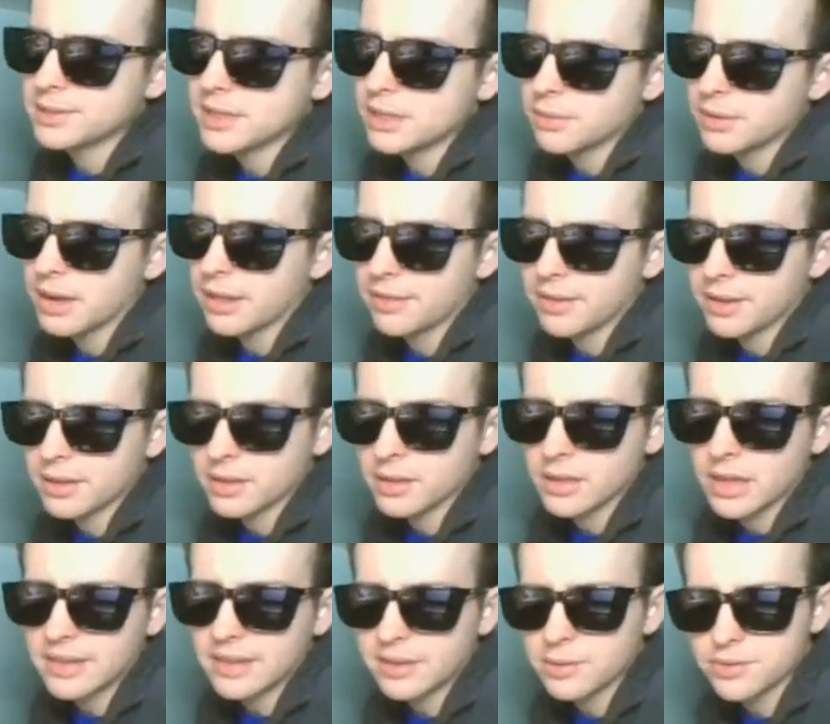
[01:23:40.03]
day one, I think.
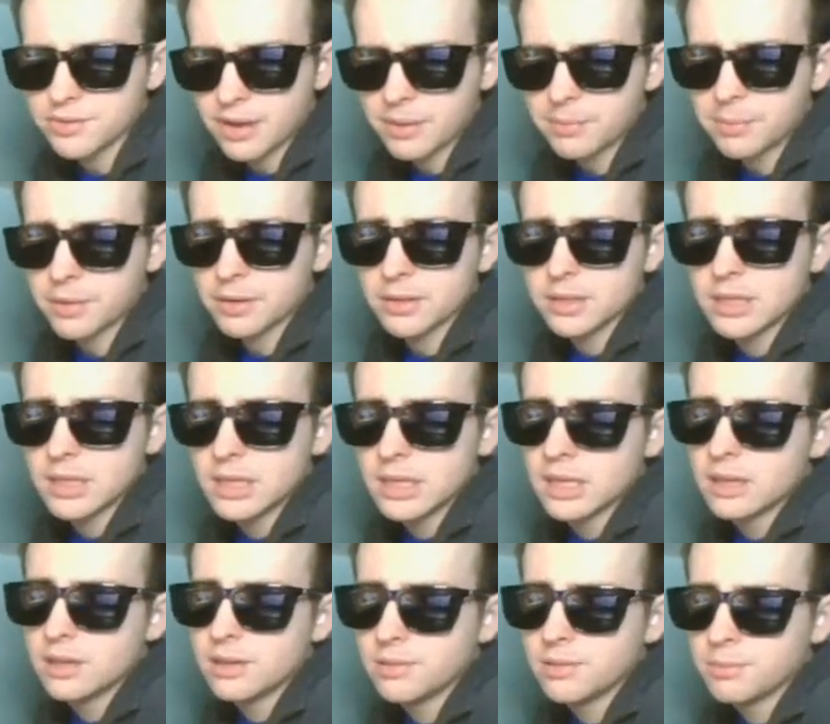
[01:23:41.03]
I think it was Viper.
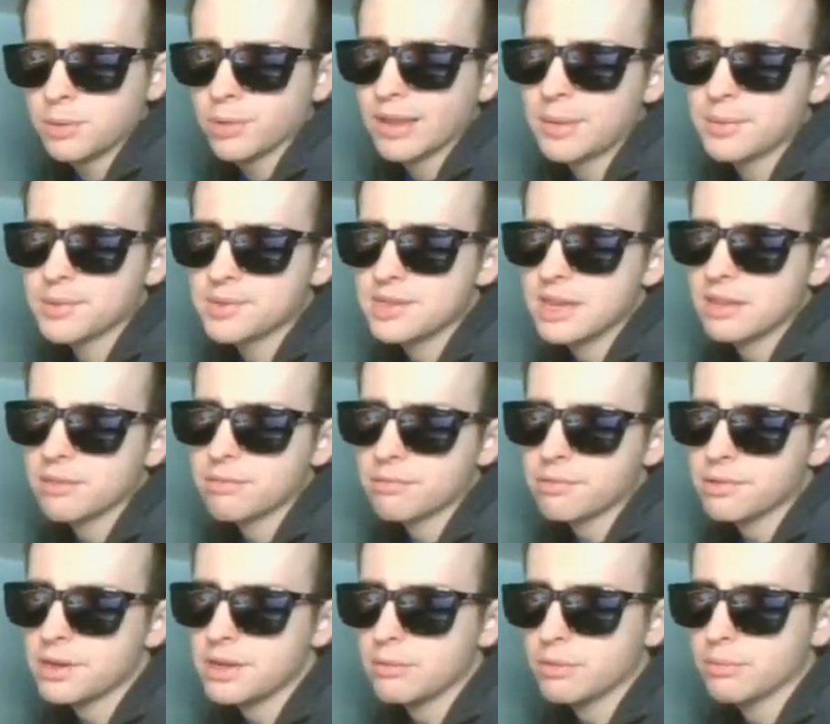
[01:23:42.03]
Molite was day
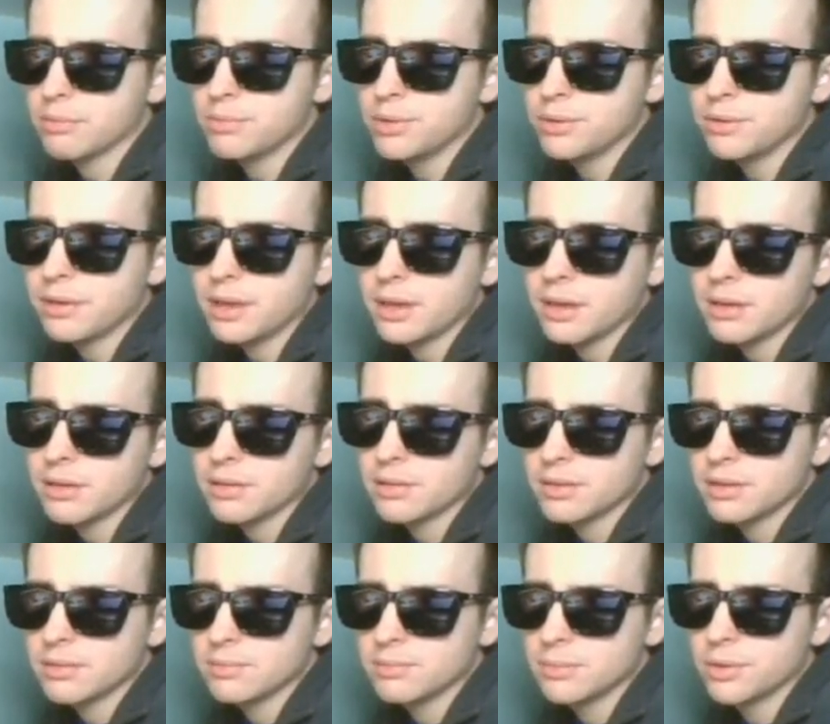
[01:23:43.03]
3 with Moogie.
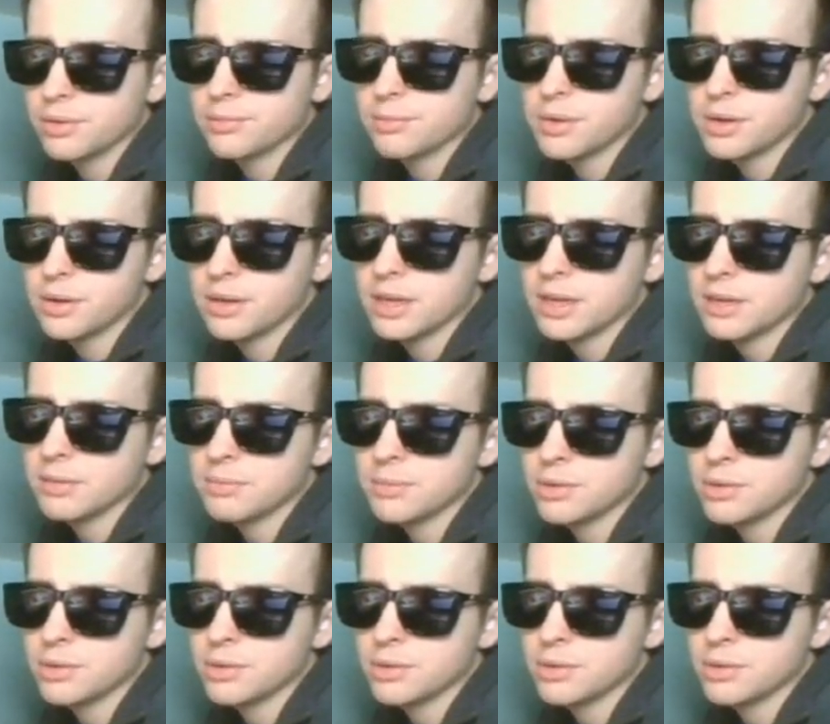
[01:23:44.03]
Moogie